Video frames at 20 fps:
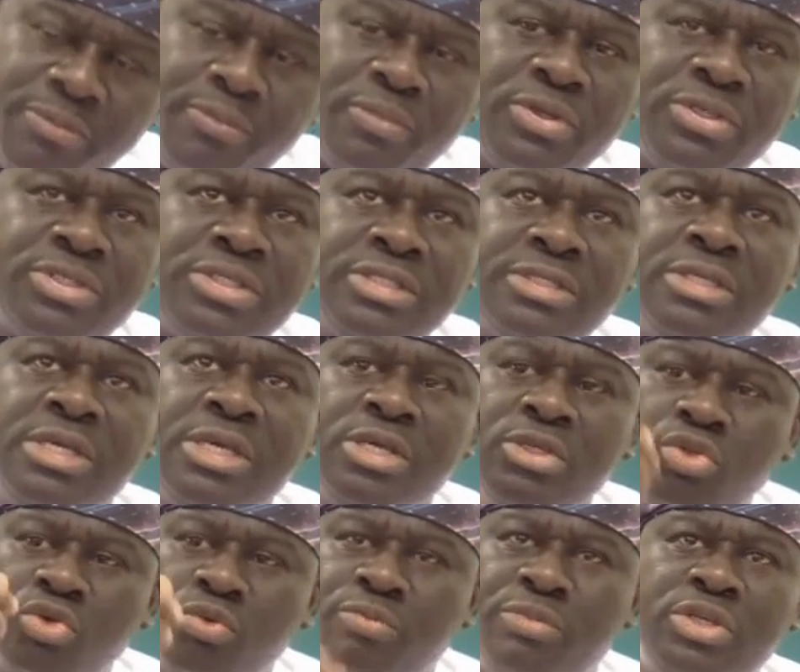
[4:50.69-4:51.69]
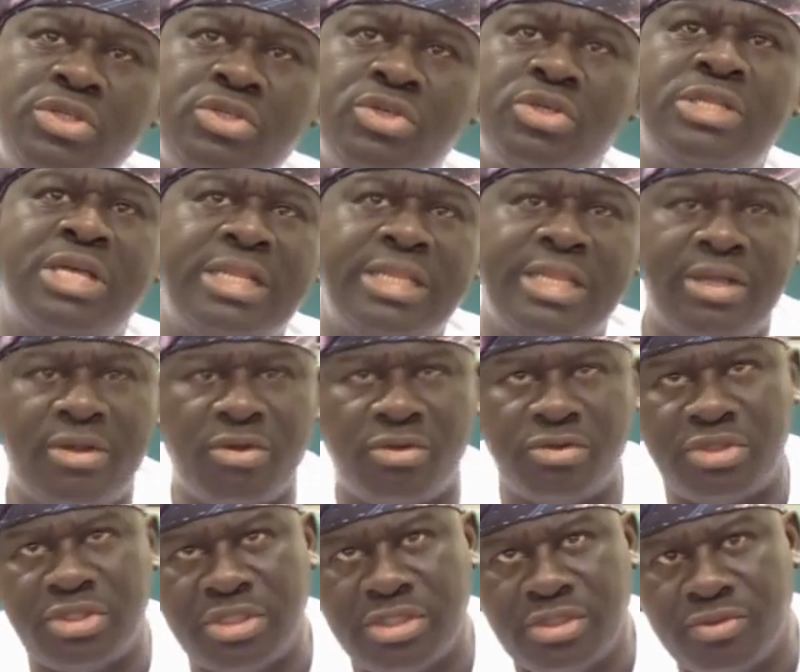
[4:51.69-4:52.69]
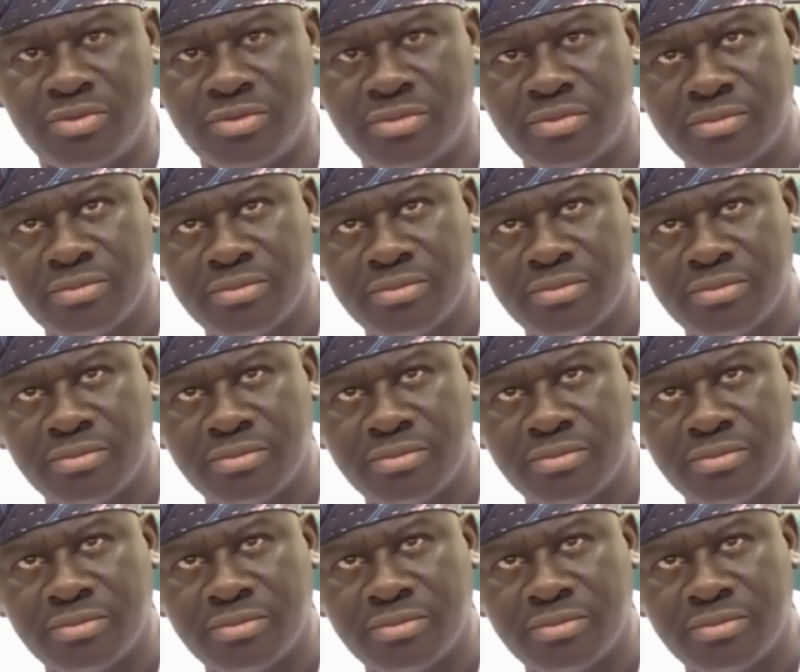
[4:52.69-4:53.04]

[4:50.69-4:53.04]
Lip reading: person to make sure that they continue.